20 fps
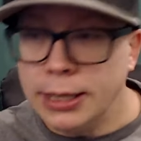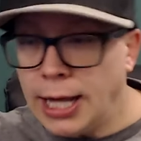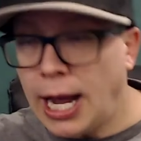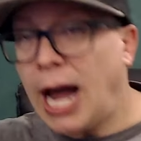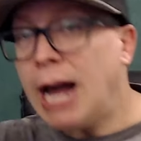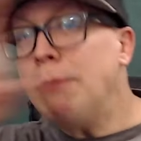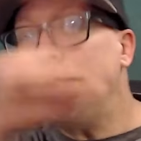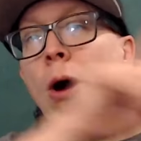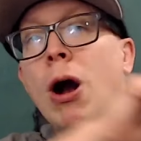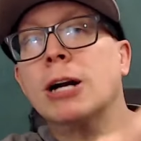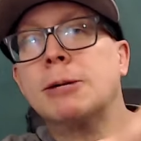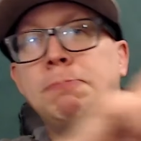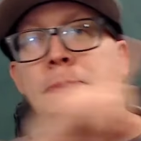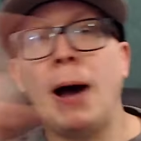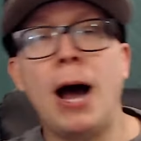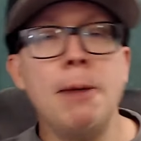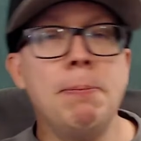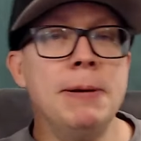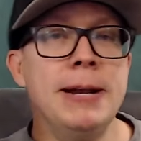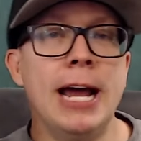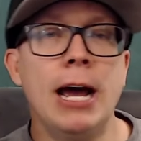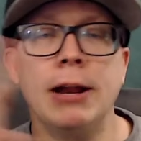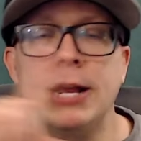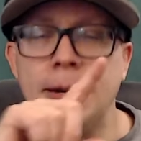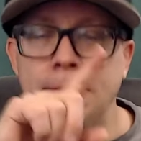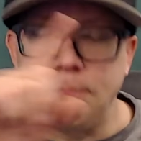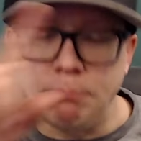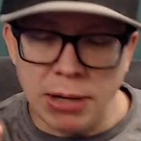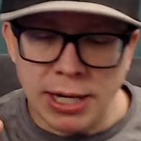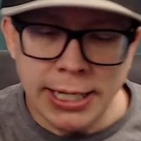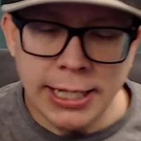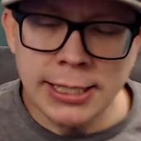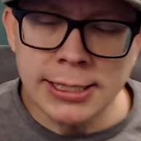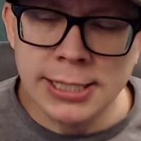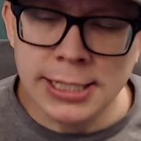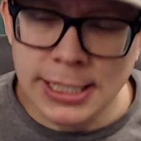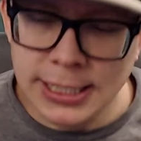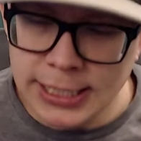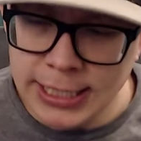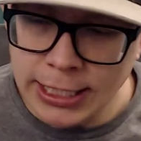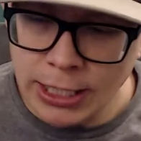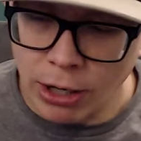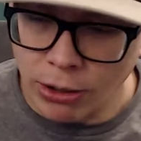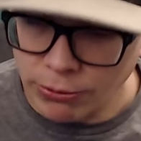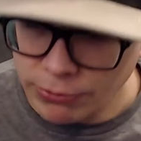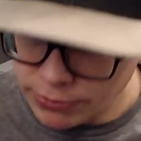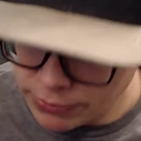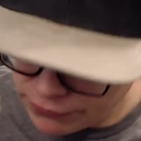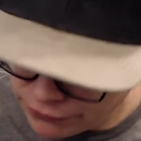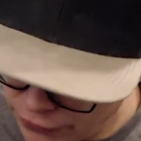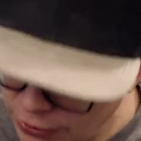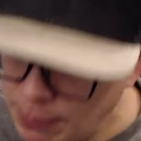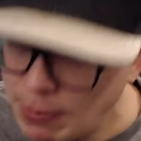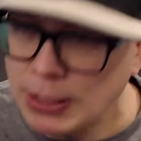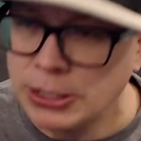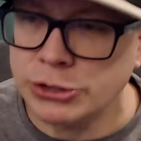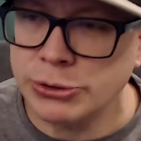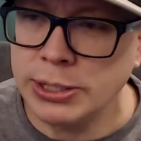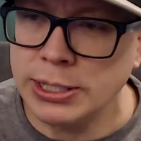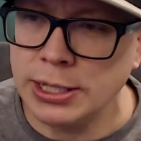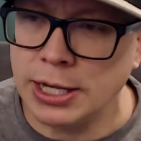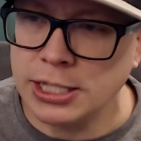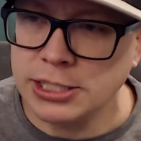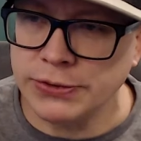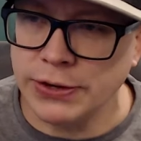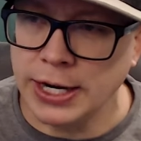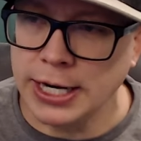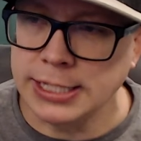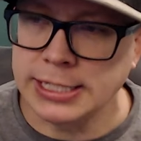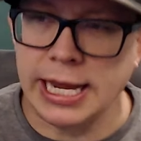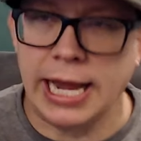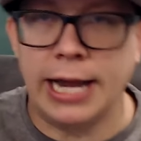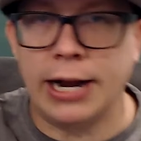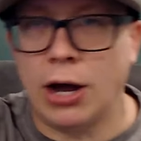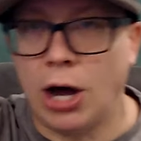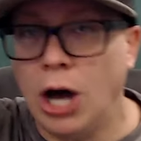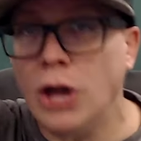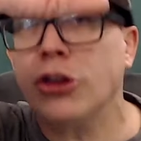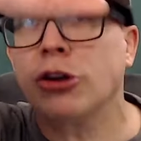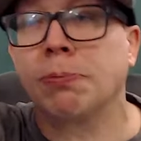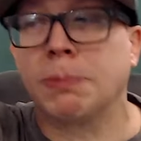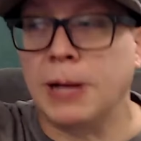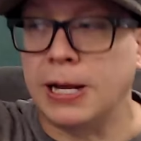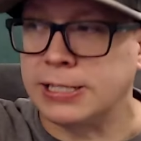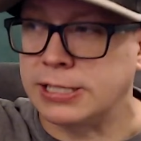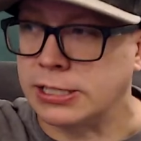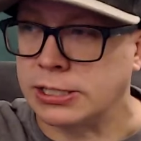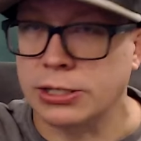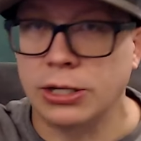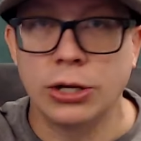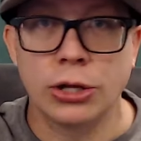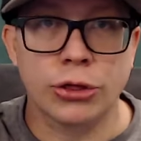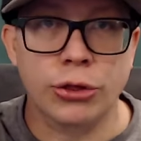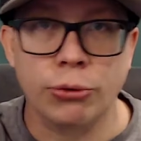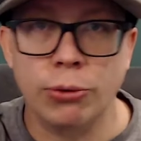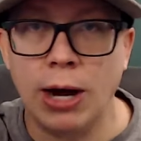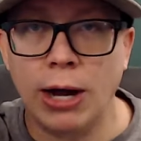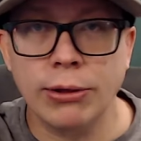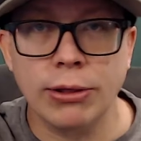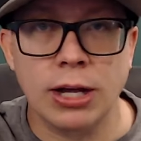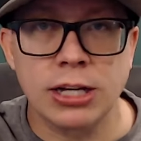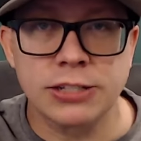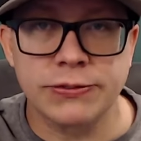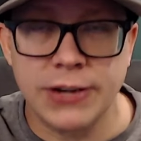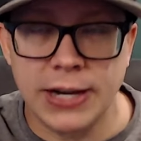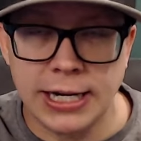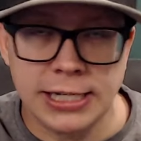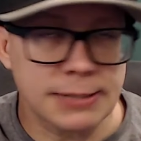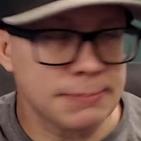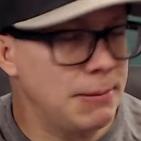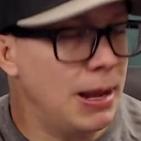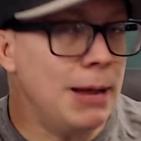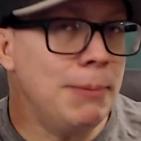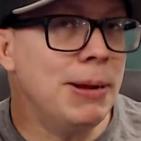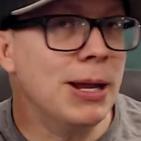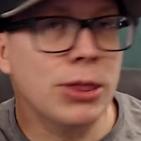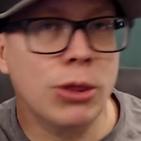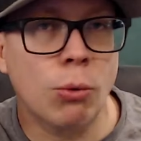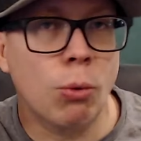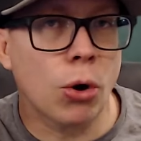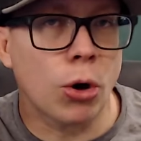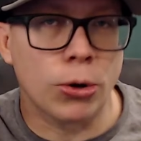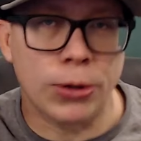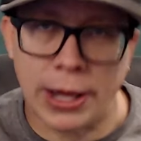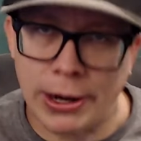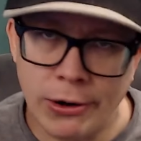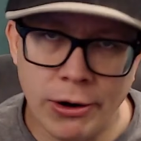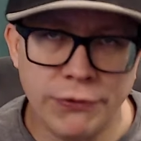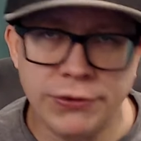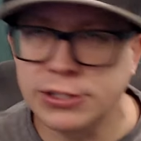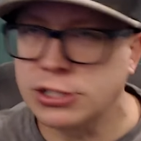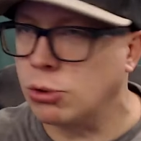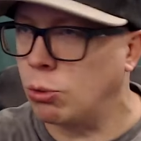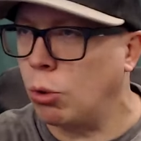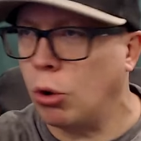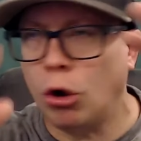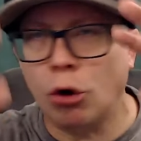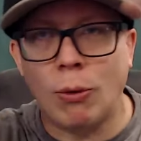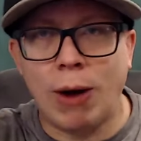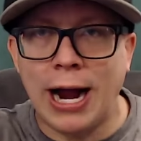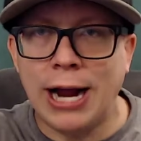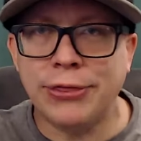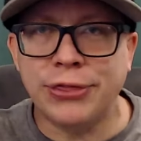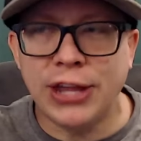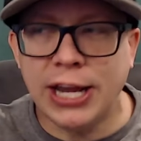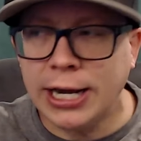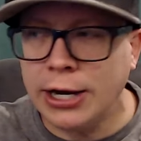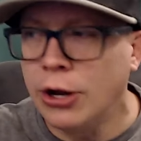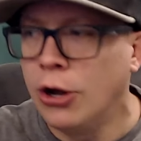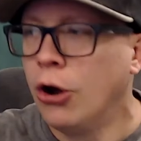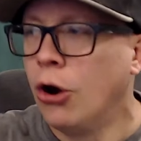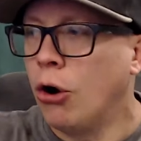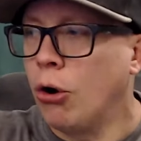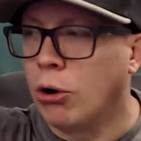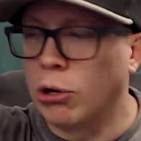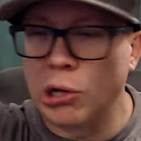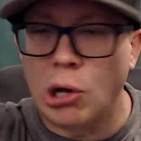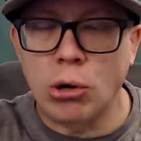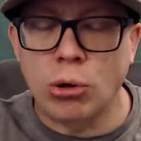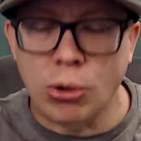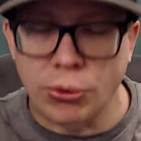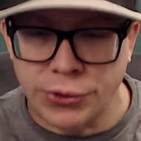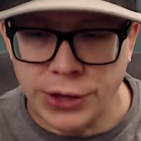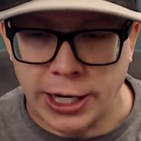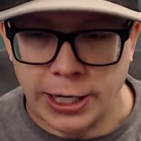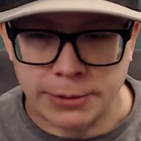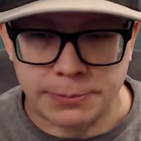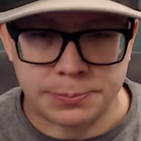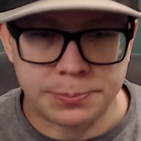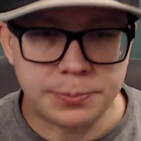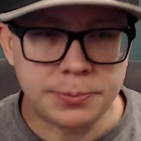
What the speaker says: I walked up and down in Binion's Casino, Fremont Street, Las Vegas, and other places throughout Las Vegas, maybe in the world. I don't know if this is a worldwide thing or a local thing.